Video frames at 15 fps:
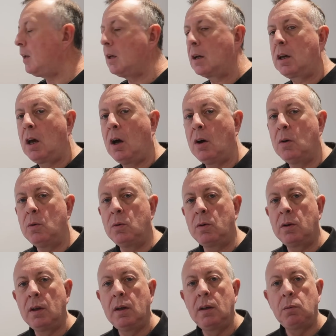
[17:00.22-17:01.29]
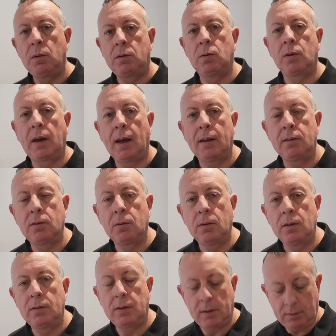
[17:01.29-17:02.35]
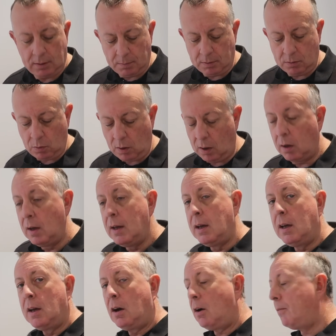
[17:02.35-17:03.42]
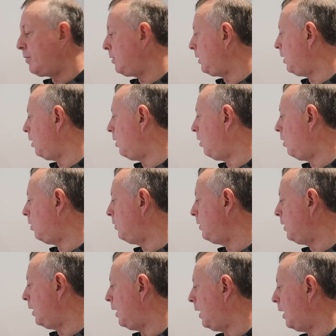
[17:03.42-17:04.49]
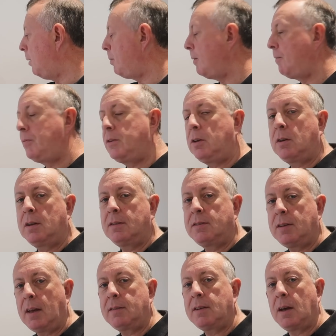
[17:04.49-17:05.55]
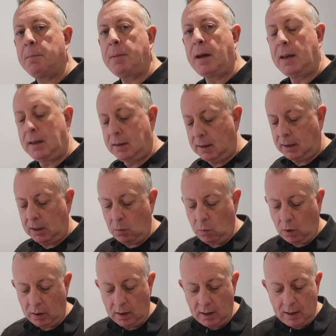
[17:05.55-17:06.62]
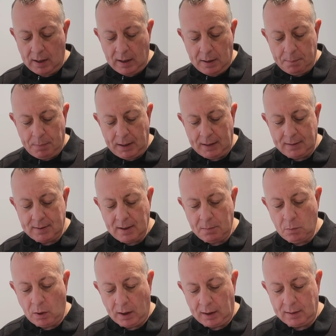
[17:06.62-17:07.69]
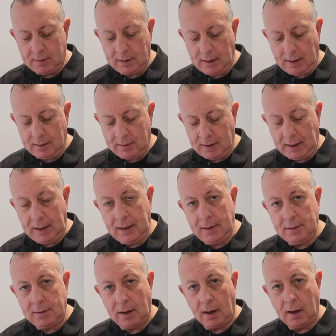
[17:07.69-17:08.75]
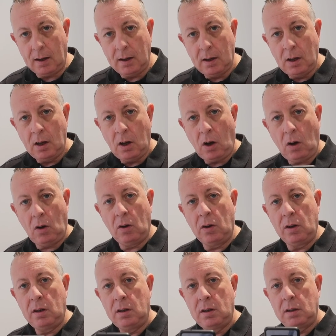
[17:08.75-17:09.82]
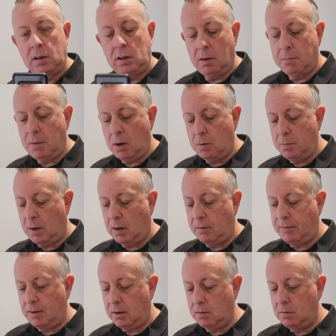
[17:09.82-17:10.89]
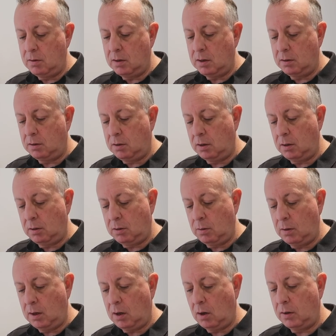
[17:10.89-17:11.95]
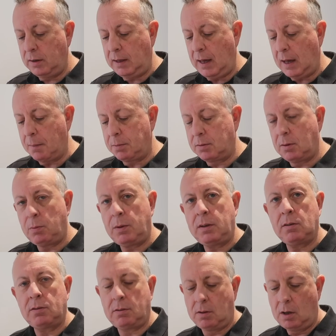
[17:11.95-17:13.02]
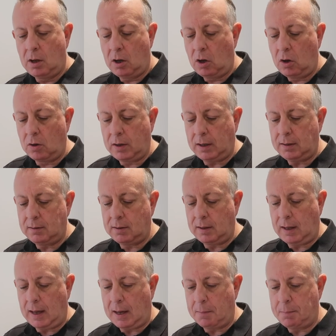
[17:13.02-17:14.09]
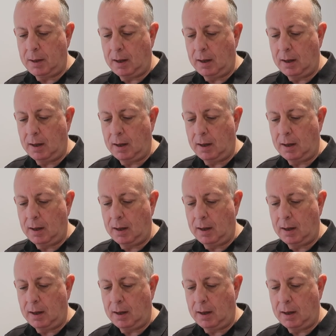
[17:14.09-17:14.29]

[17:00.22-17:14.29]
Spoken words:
in a code which will cancel the system as well. Obviously, on the hub, you can set up anything you want, but in some ways, it's easier on your mobile phone and doing it on the app. So if we just log into the app